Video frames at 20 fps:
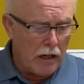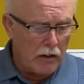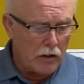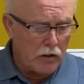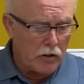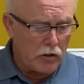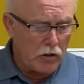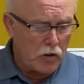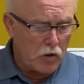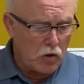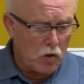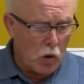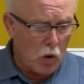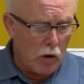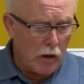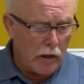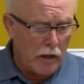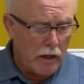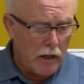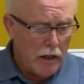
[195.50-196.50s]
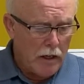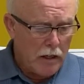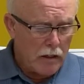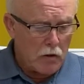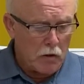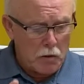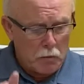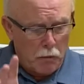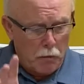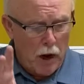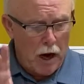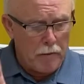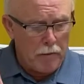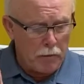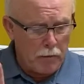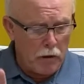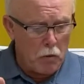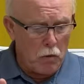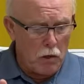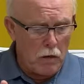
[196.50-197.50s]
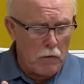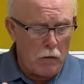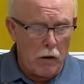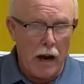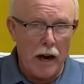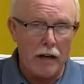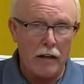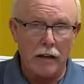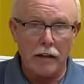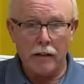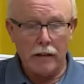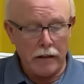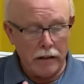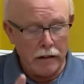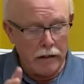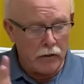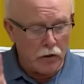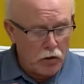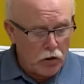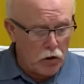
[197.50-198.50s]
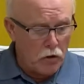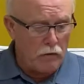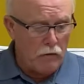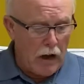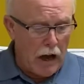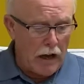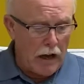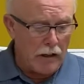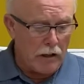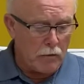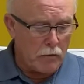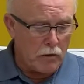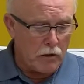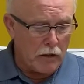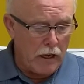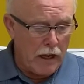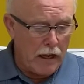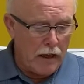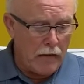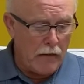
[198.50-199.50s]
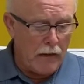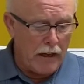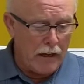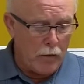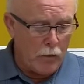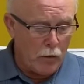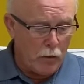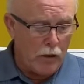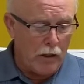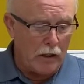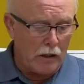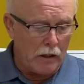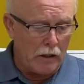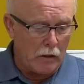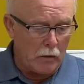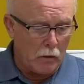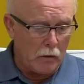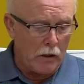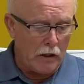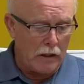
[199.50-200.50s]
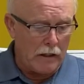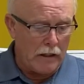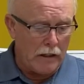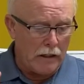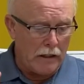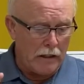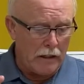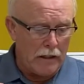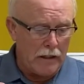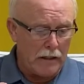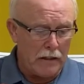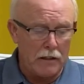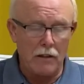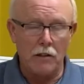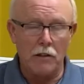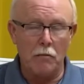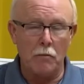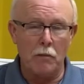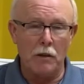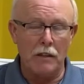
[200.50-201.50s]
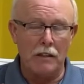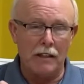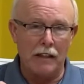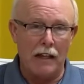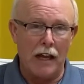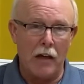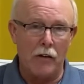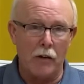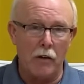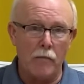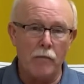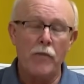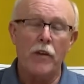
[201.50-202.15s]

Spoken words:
story. So it's probably one writing in 2 volumes, and they really, really need to be together.